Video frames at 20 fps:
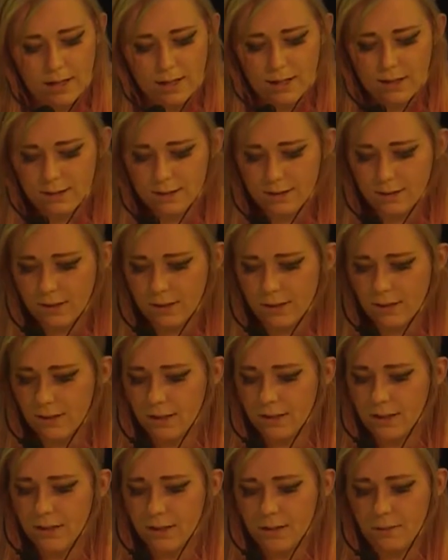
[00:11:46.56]
And
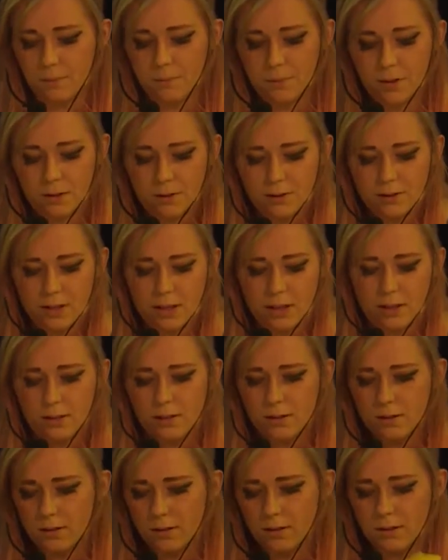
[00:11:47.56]

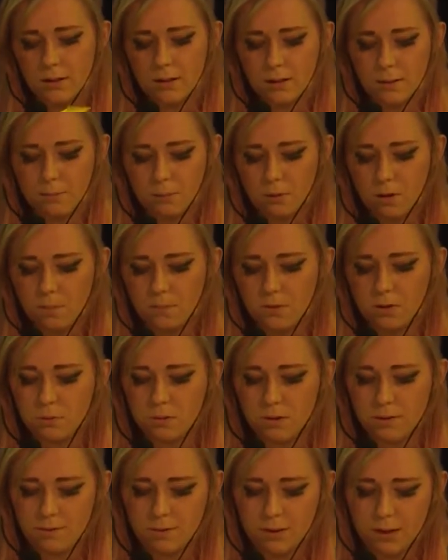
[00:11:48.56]
building props
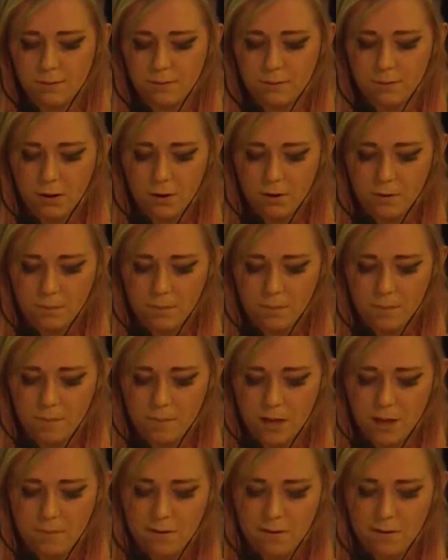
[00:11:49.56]
with the foam may